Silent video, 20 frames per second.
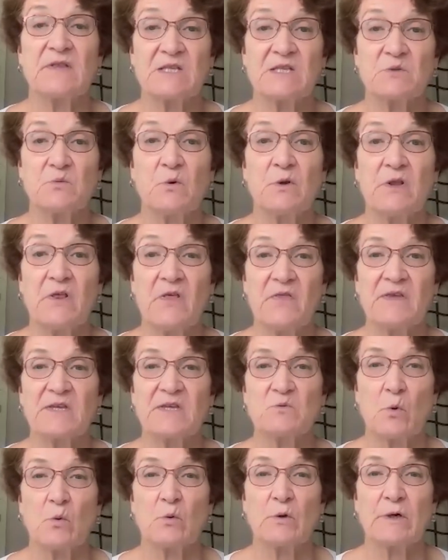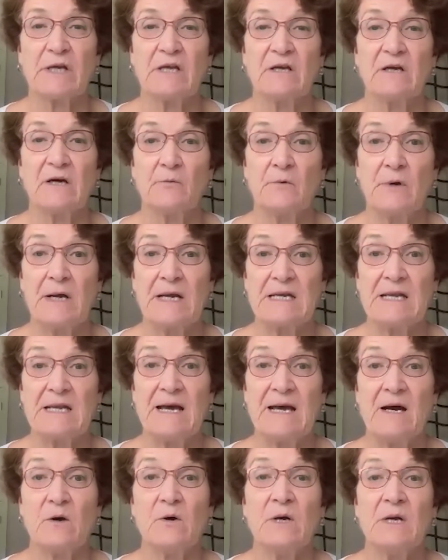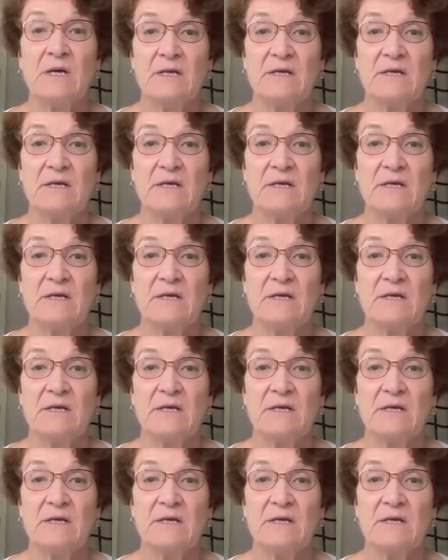That's one of the things we're working on right now,